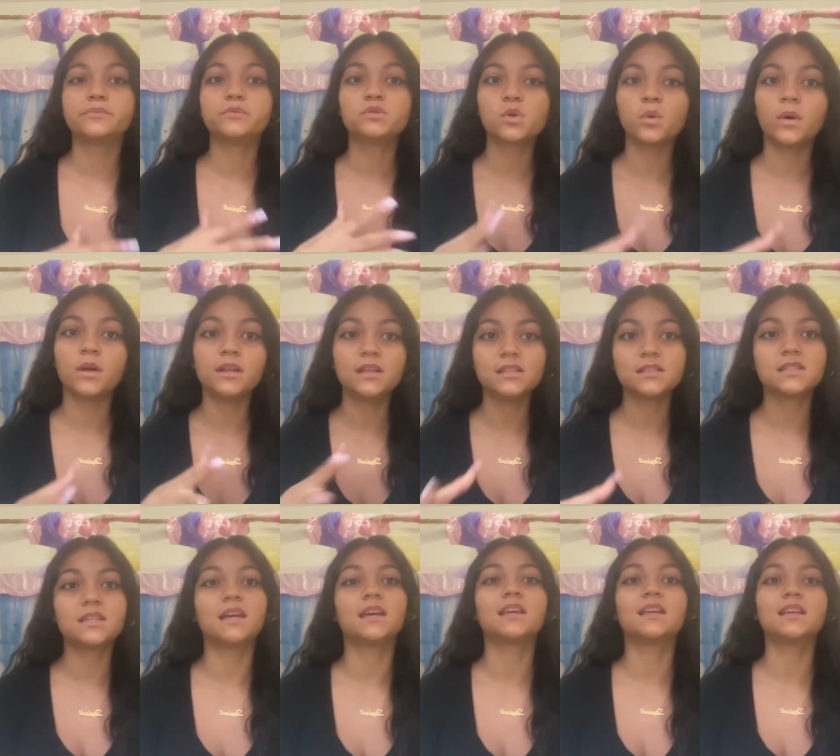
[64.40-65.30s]
20
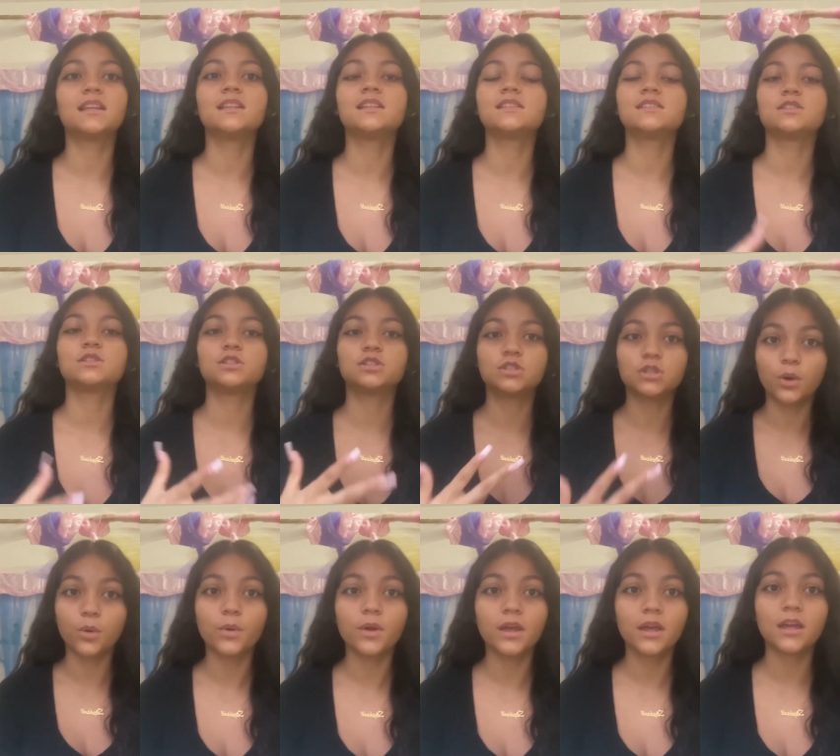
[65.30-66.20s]
seconds
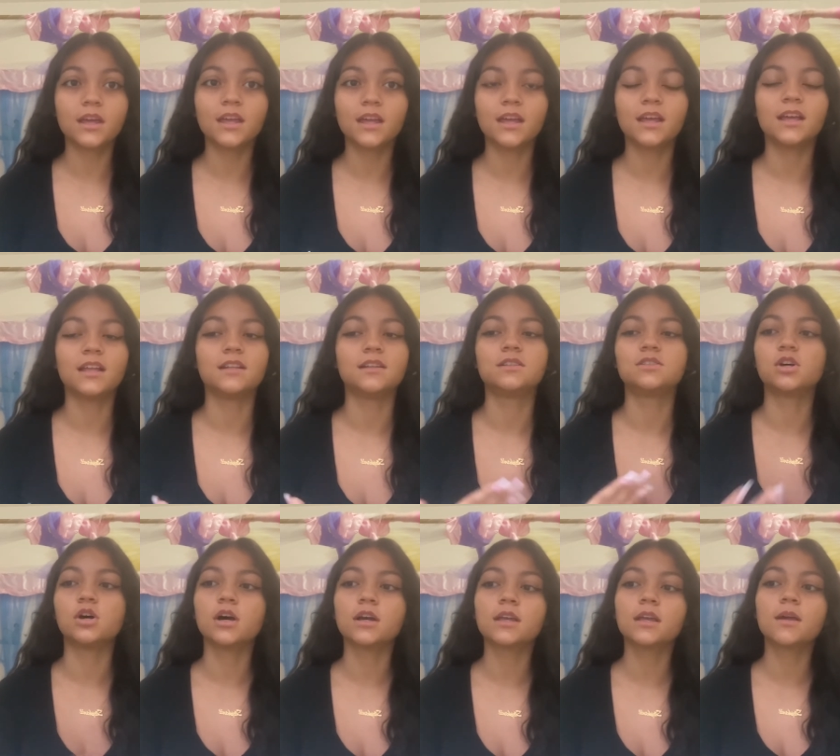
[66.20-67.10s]
showing it and
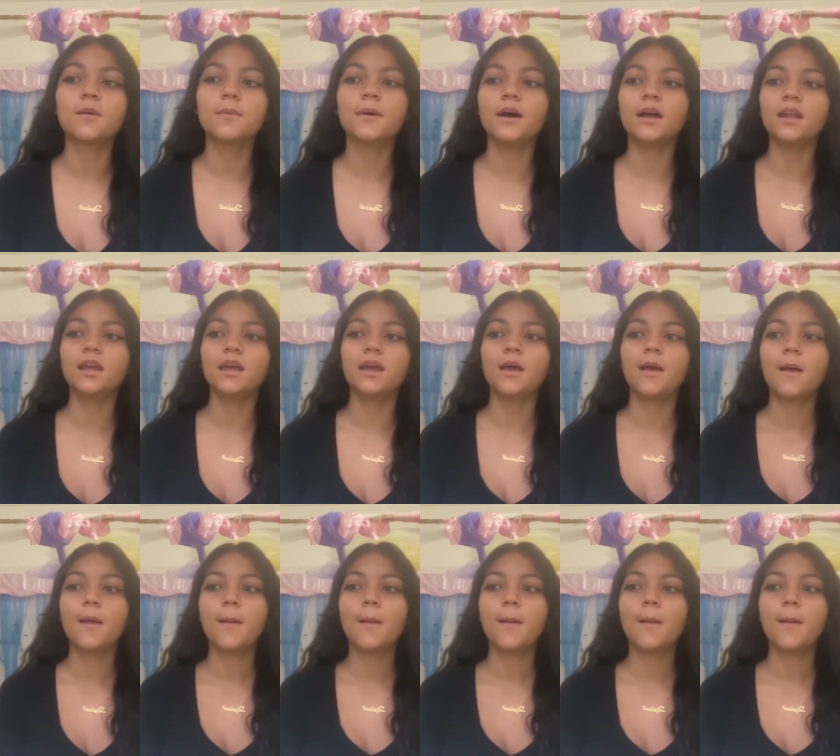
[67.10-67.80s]
talking about it.